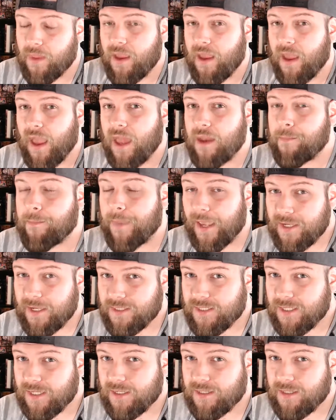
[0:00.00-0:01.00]
And
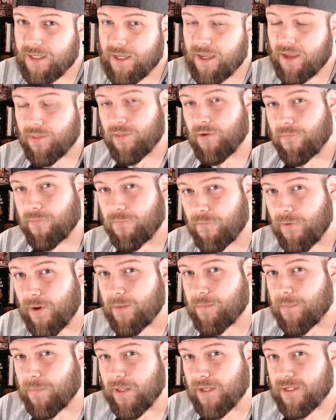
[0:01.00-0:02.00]
basically, they're
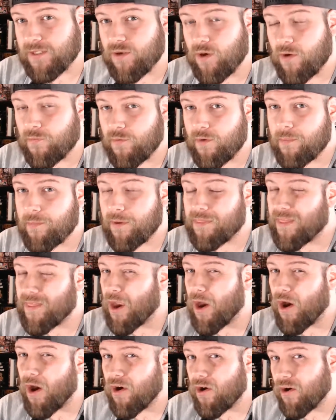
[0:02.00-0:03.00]
free-to-play software, but they
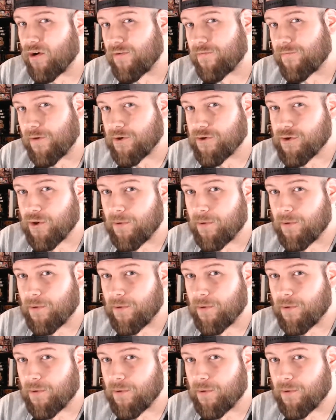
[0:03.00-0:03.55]
aren't official.